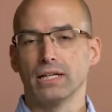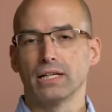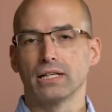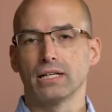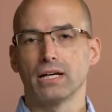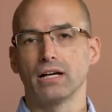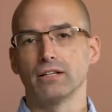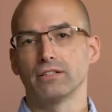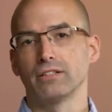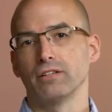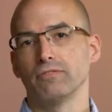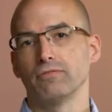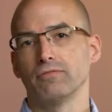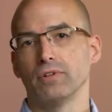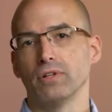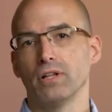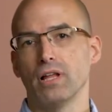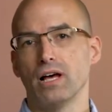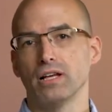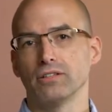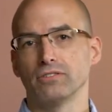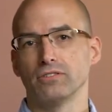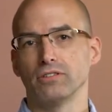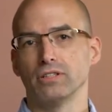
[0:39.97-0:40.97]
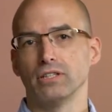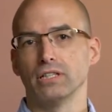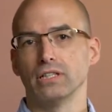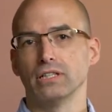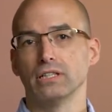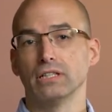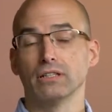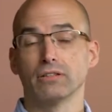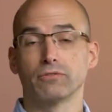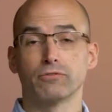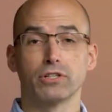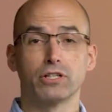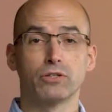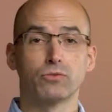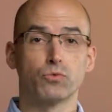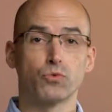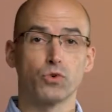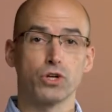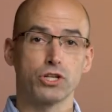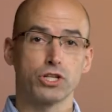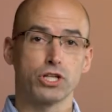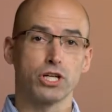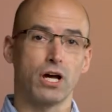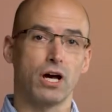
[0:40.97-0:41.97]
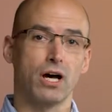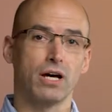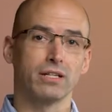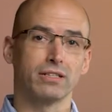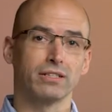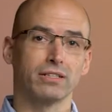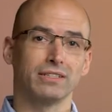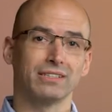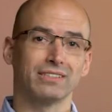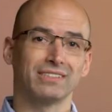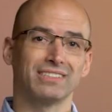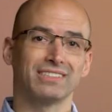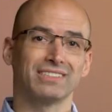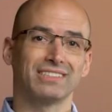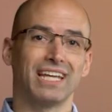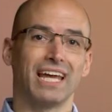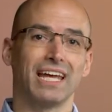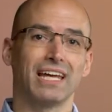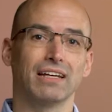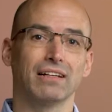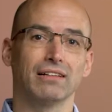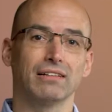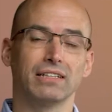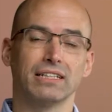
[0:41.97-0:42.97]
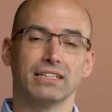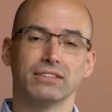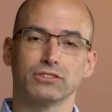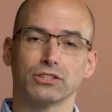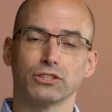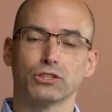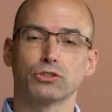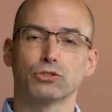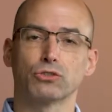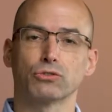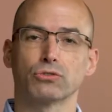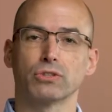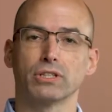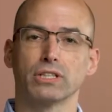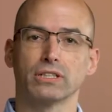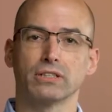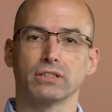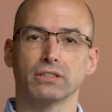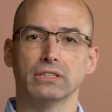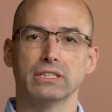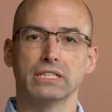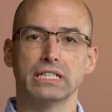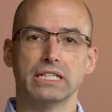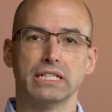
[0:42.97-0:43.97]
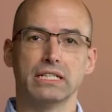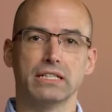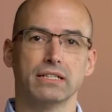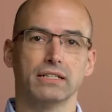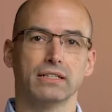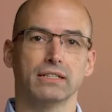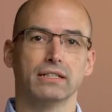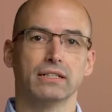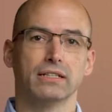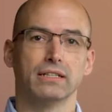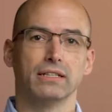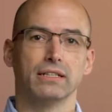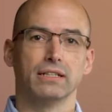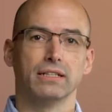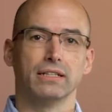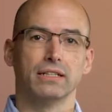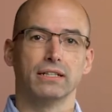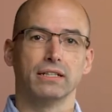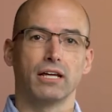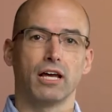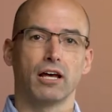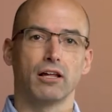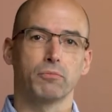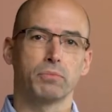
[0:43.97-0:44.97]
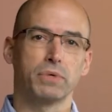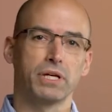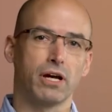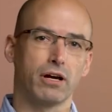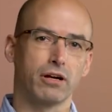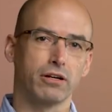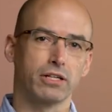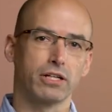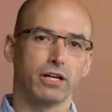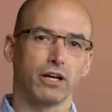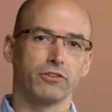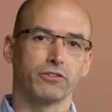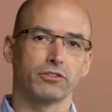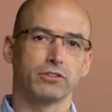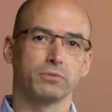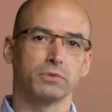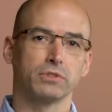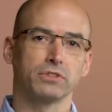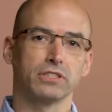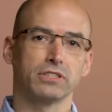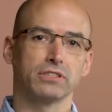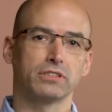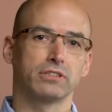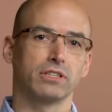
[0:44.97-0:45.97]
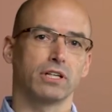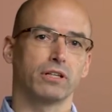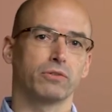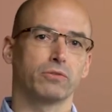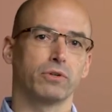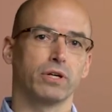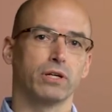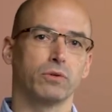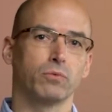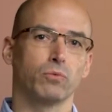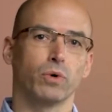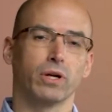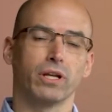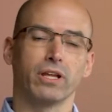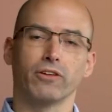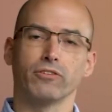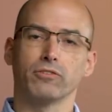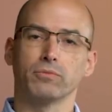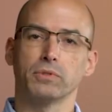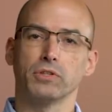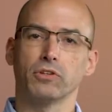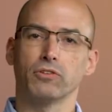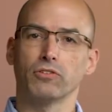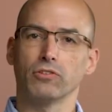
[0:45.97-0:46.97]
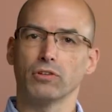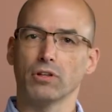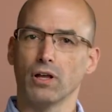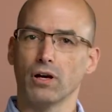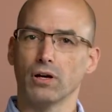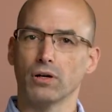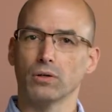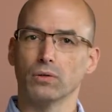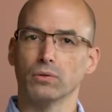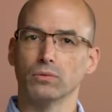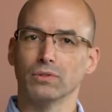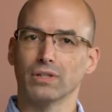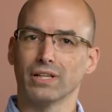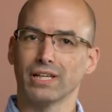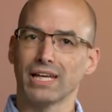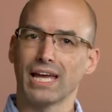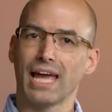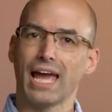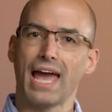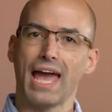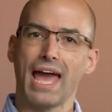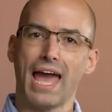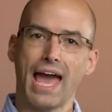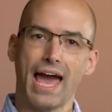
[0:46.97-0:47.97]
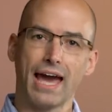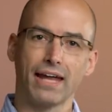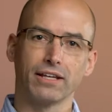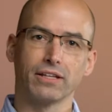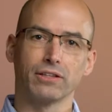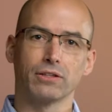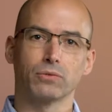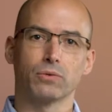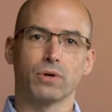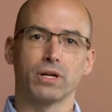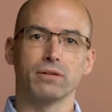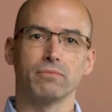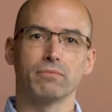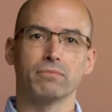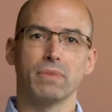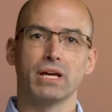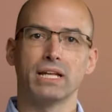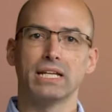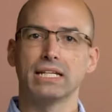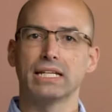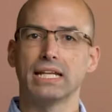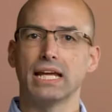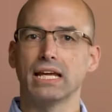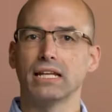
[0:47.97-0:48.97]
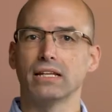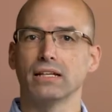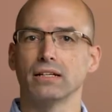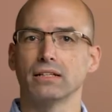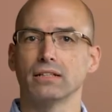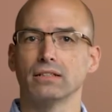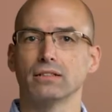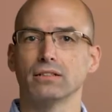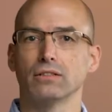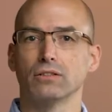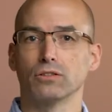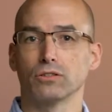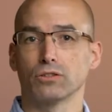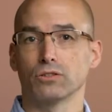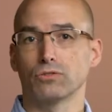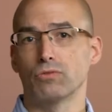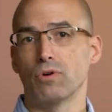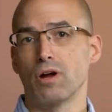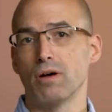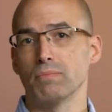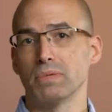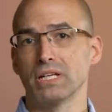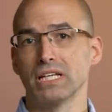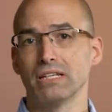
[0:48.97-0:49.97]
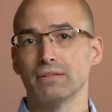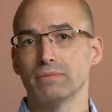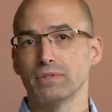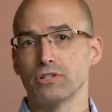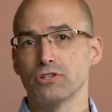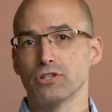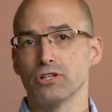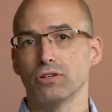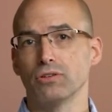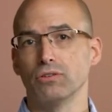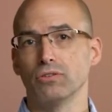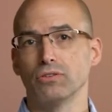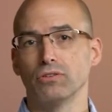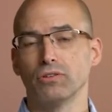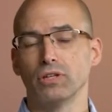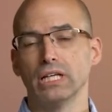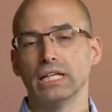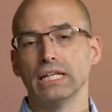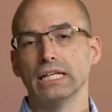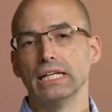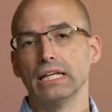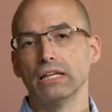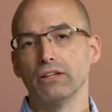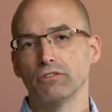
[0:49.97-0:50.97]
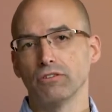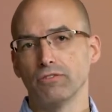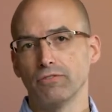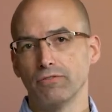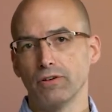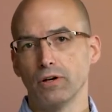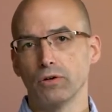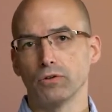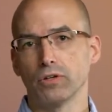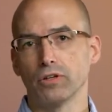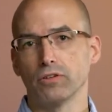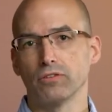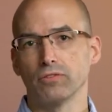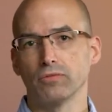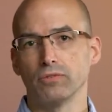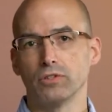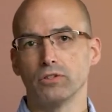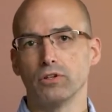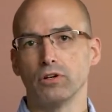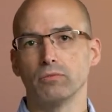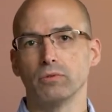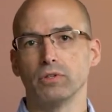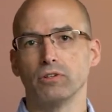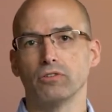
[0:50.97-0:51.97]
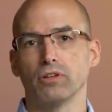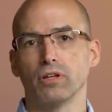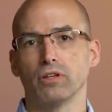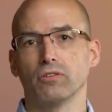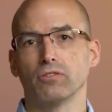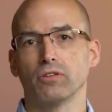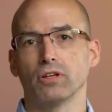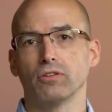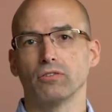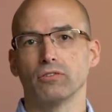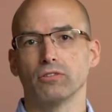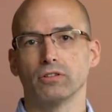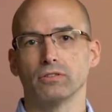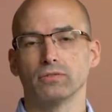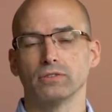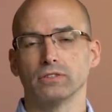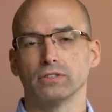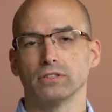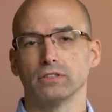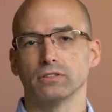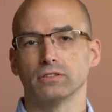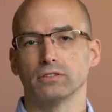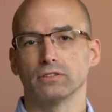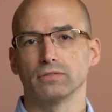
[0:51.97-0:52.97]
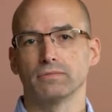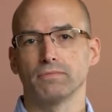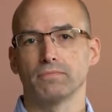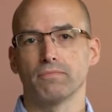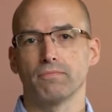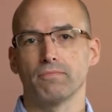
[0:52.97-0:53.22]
Content velocity, delivering rich content at scale, is a critical need. Helping our customers accelerate what has been slow, like adding the right metadata or cropping images, is a focus of Adobe Sensei services.